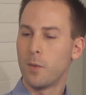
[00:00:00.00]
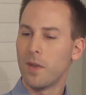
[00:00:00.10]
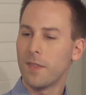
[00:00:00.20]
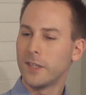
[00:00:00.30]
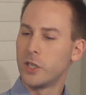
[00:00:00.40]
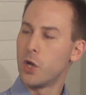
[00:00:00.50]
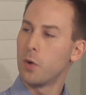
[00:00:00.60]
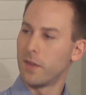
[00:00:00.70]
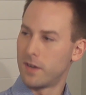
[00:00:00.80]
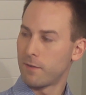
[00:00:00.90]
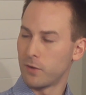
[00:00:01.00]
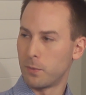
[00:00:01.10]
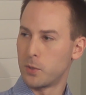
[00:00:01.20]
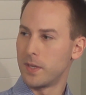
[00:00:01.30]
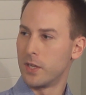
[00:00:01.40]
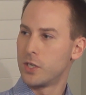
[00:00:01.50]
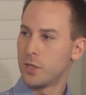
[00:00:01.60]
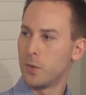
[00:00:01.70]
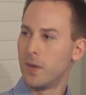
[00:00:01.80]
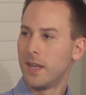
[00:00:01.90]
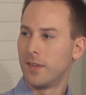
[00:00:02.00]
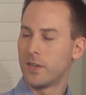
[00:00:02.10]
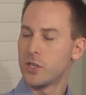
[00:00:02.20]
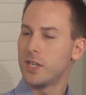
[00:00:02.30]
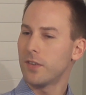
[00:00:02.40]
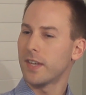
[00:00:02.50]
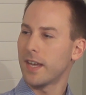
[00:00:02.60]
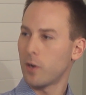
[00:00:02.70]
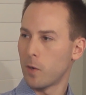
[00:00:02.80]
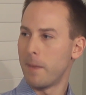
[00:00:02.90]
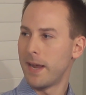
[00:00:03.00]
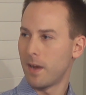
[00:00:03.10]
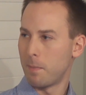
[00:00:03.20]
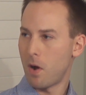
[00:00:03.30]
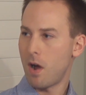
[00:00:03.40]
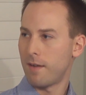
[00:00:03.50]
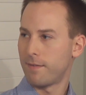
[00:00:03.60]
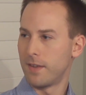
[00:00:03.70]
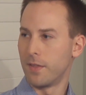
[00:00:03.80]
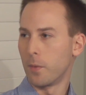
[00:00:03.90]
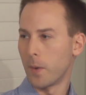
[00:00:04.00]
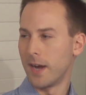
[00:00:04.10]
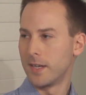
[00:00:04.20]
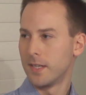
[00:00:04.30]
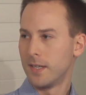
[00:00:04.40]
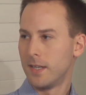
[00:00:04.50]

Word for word: And the one thing to note the difference between the two is that she doesn't get her makeup off in the Rite.